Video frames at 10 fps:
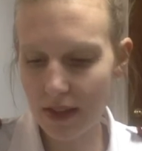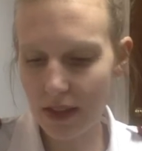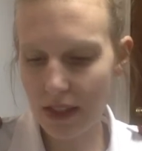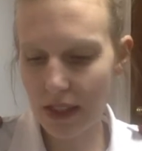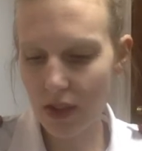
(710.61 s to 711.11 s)

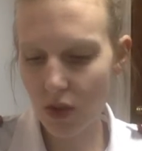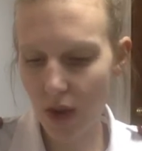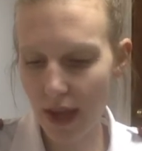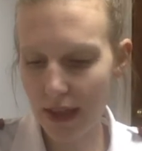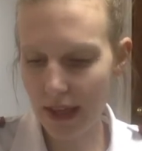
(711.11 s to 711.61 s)
sea
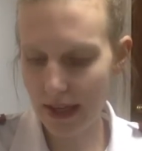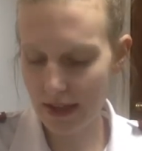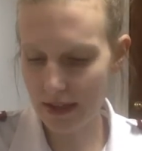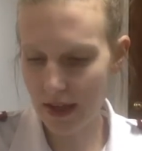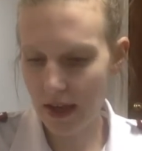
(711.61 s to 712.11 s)
dry
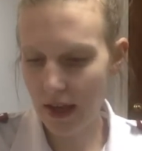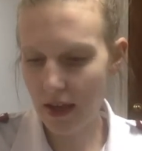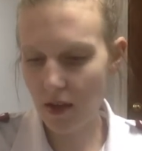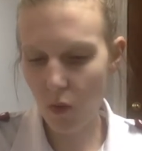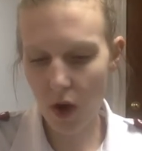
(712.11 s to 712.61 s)
land,
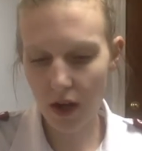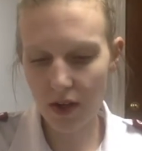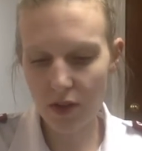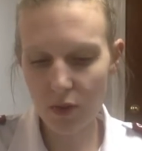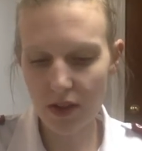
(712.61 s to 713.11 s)
and the
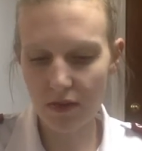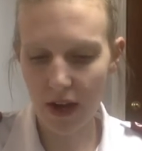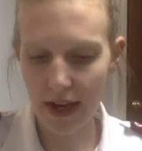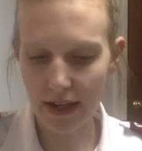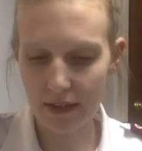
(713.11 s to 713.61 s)
waters were
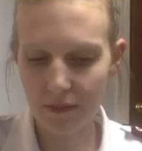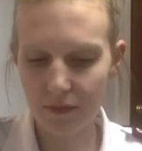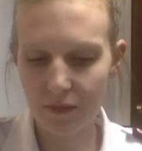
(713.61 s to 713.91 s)
divided.